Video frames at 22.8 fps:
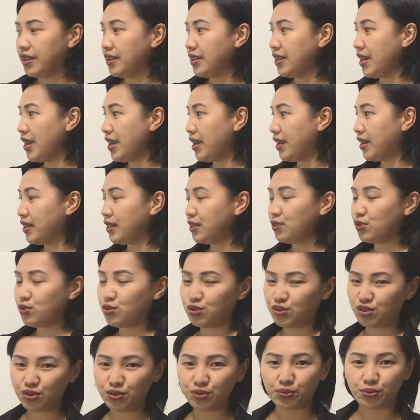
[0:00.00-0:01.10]
And
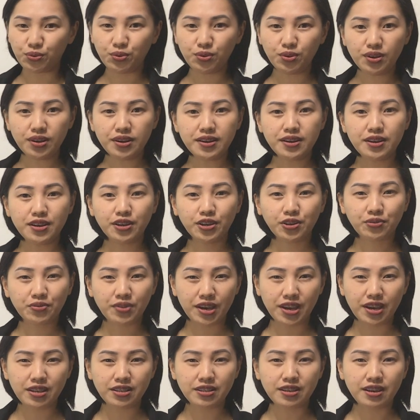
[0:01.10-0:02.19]
two,
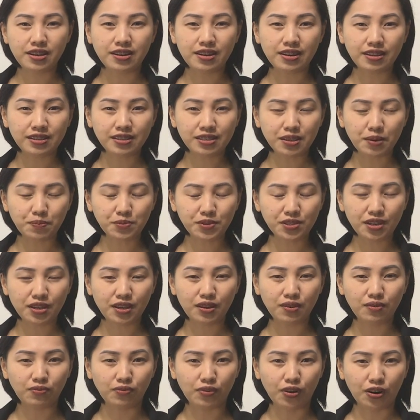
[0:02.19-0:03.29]
create an accepting
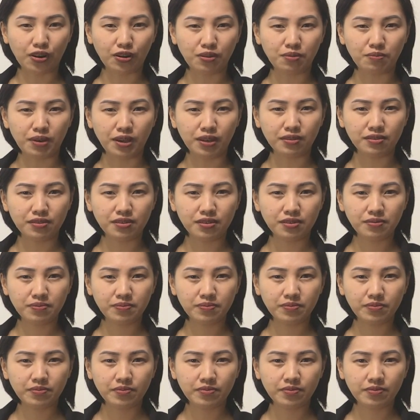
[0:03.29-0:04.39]
environment.
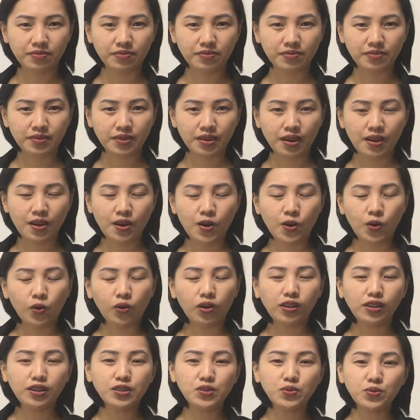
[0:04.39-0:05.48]

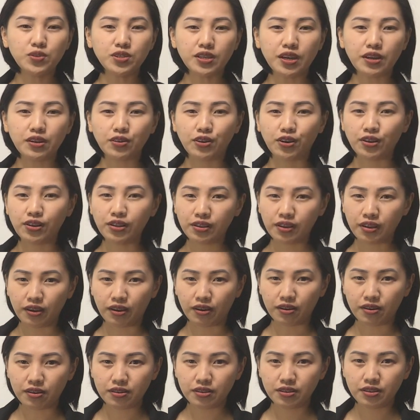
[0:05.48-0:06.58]
Well, as we said
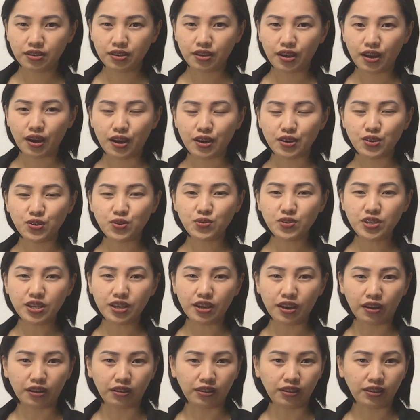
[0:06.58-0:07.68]
earlier, a
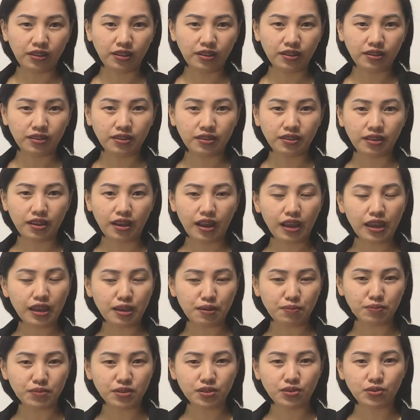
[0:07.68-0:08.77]
UDL
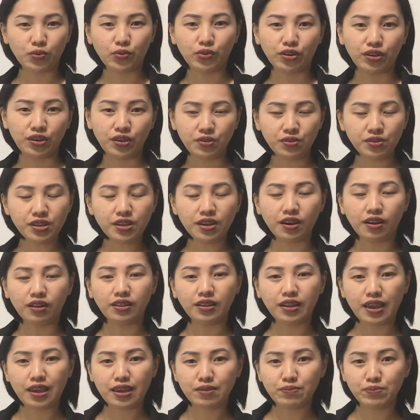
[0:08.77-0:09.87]

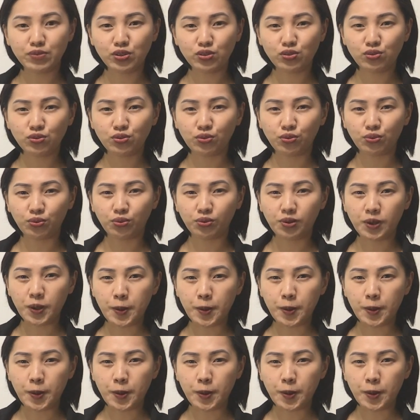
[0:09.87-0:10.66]
aims to